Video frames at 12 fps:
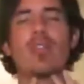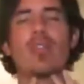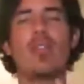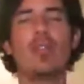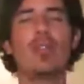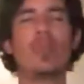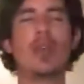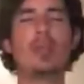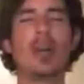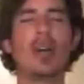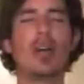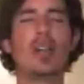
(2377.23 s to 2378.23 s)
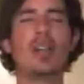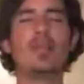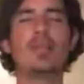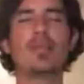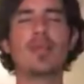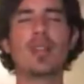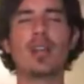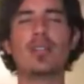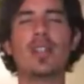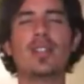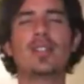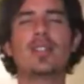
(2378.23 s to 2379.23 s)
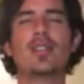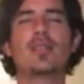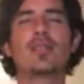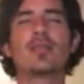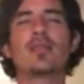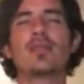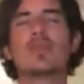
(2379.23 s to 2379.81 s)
through my body, caressing,